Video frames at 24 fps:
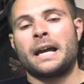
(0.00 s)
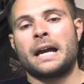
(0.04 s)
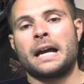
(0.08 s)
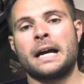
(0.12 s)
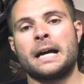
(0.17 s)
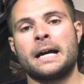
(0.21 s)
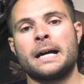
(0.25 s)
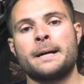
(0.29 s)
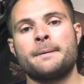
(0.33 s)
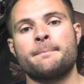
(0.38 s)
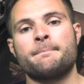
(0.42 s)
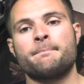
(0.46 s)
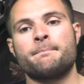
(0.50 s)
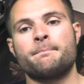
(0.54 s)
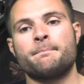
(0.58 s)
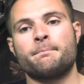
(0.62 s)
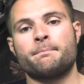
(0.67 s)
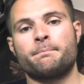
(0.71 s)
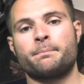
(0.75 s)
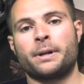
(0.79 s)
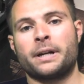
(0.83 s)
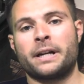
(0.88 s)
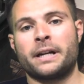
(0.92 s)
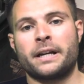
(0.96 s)

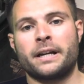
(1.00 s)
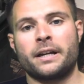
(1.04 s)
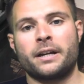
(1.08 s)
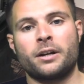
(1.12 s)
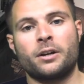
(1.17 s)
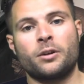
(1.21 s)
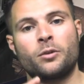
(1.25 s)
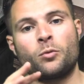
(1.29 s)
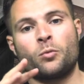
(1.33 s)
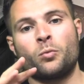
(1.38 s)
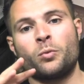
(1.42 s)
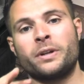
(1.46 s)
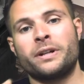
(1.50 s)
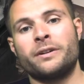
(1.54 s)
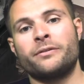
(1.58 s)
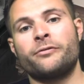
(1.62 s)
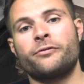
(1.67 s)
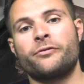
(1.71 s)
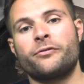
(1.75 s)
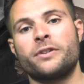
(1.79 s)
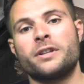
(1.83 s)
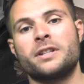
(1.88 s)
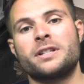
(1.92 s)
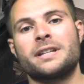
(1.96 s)
But
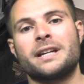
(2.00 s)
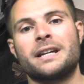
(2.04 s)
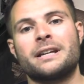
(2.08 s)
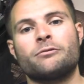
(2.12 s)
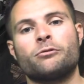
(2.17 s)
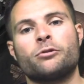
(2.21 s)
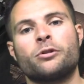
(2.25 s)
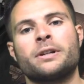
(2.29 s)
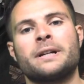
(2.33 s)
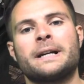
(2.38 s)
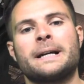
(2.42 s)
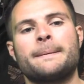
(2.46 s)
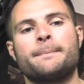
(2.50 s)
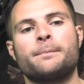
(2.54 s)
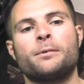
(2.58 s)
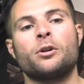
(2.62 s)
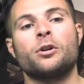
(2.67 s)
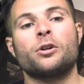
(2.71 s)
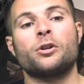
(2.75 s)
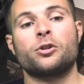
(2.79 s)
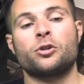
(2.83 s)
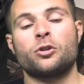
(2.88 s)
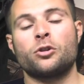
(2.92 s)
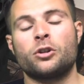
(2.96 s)
with the 10 ruined
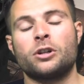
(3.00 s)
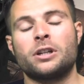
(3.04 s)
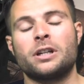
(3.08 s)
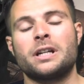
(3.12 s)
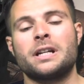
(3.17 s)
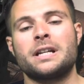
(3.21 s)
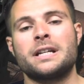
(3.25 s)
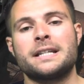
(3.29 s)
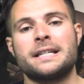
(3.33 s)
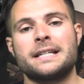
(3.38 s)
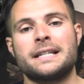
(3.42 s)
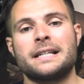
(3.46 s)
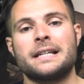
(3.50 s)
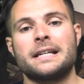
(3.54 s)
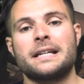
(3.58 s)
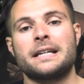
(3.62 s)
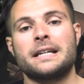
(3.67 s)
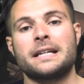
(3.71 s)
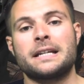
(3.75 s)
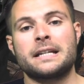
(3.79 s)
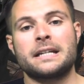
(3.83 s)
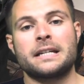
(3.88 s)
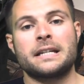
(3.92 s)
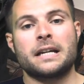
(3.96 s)
Hablocks, you could
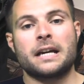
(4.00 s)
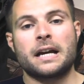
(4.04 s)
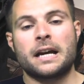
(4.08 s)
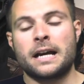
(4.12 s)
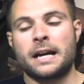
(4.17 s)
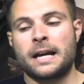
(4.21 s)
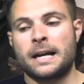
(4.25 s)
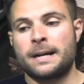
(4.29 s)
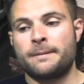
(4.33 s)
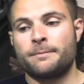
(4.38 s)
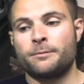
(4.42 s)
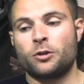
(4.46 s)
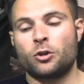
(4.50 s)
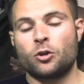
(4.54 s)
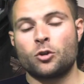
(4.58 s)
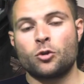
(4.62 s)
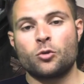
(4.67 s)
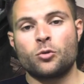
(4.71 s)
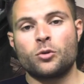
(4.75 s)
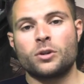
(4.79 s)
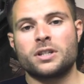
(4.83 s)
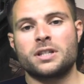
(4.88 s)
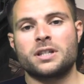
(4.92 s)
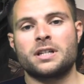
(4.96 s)
easily
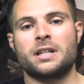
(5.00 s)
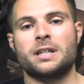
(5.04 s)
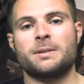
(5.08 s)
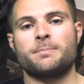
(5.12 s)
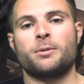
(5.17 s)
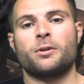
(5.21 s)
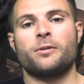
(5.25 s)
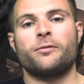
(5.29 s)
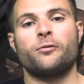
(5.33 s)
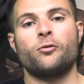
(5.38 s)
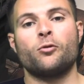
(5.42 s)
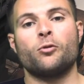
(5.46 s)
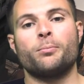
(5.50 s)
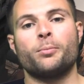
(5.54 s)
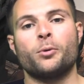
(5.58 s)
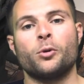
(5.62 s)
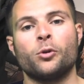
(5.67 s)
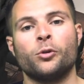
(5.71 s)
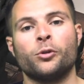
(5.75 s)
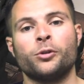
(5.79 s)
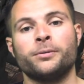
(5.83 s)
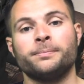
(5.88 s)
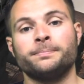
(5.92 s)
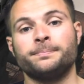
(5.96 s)
do a 6x4
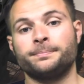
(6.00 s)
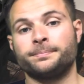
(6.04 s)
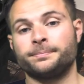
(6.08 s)
board